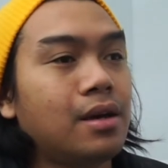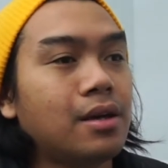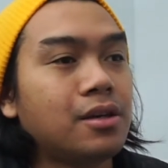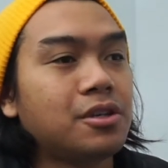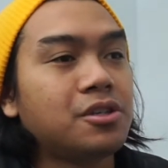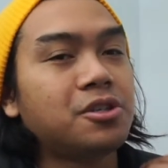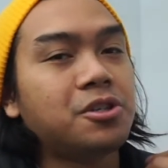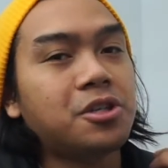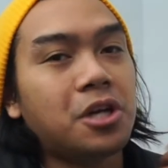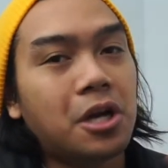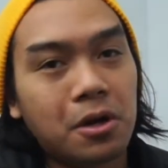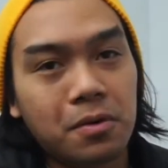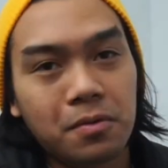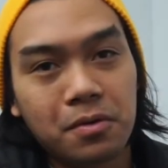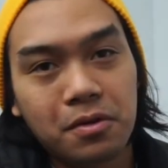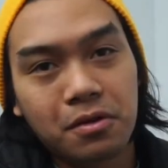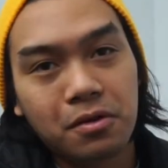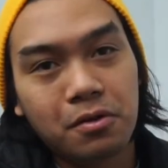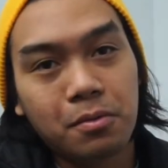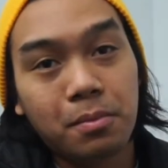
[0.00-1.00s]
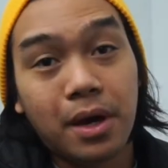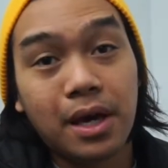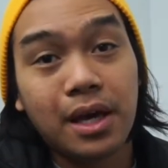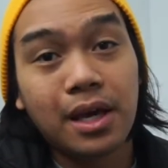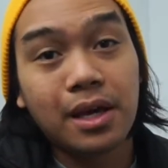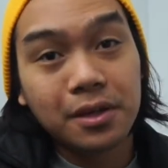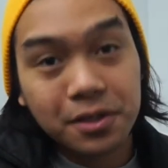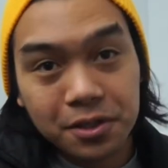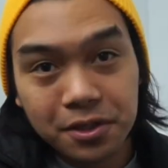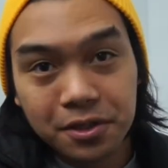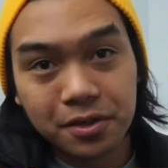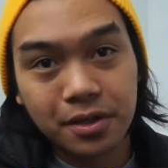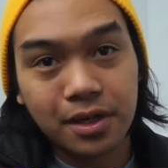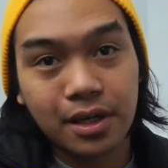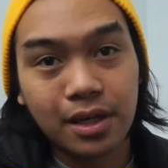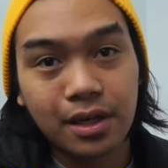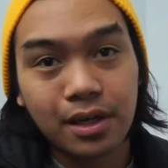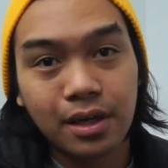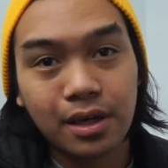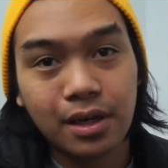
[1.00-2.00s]
share with you my
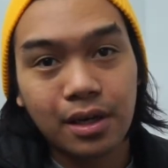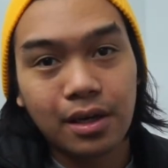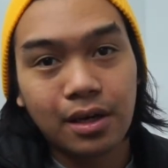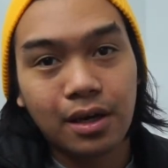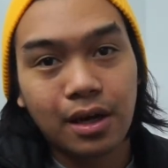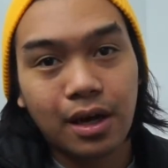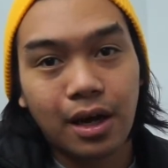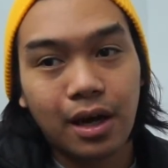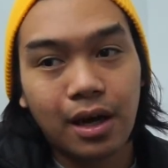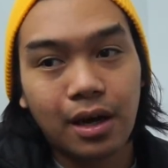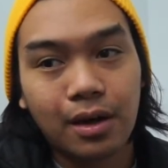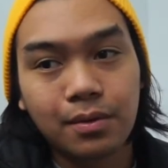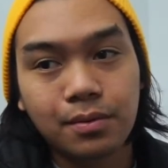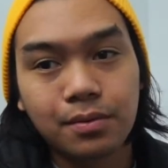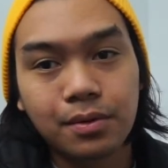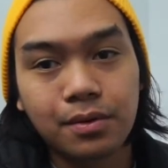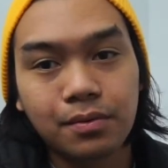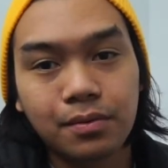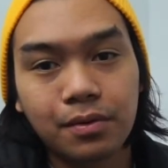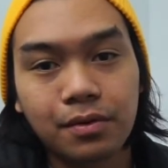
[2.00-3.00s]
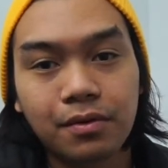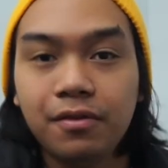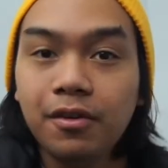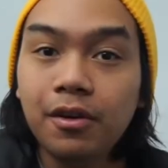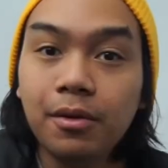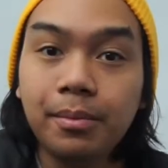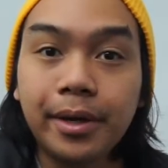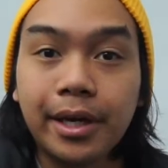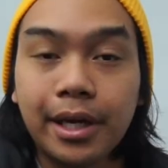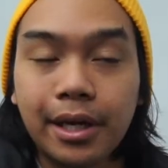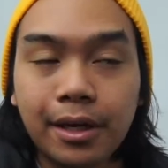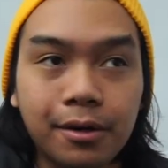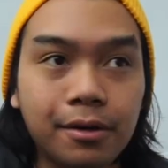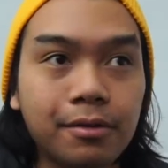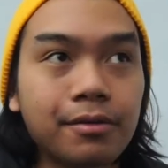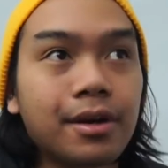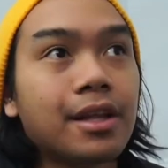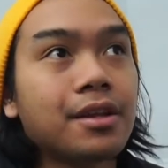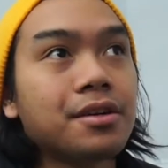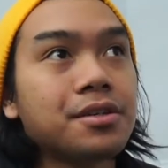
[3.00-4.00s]
history with filmmaking,
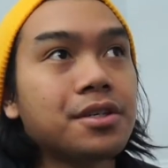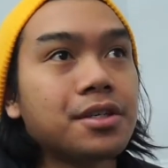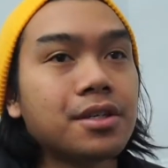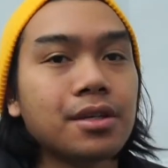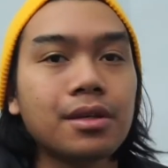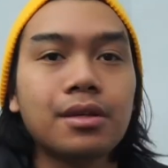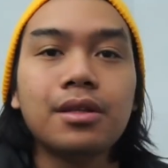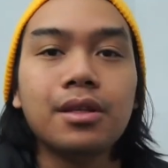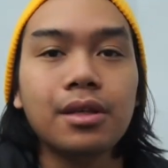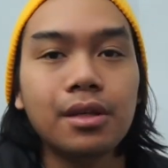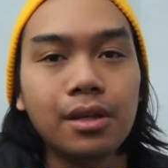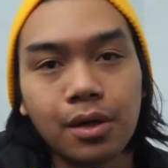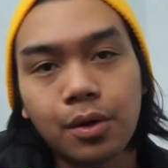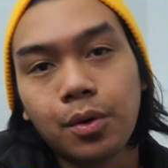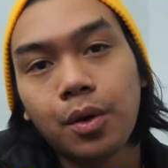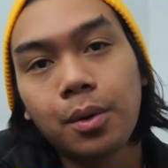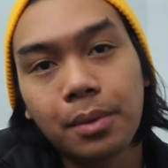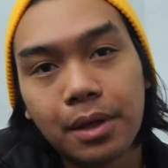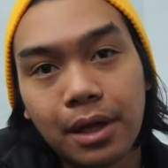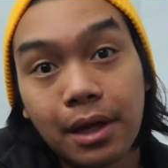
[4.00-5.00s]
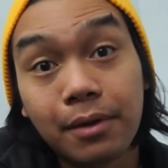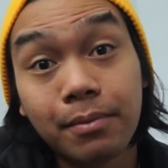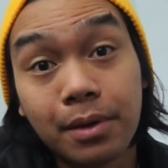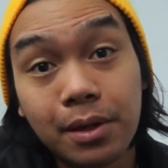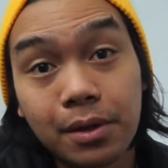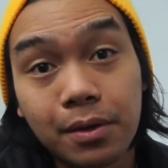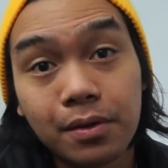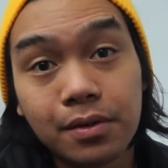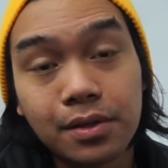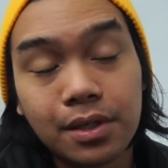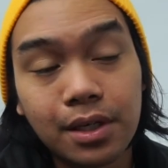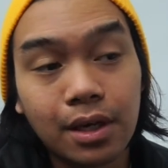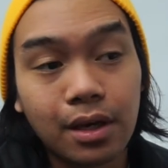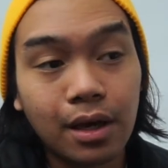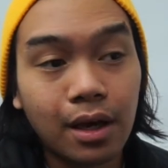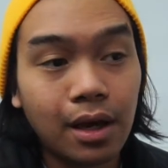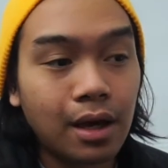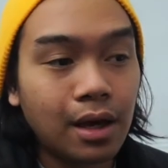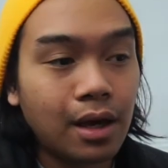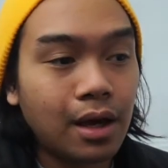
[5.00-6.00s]
or rather just the equipment I've been using.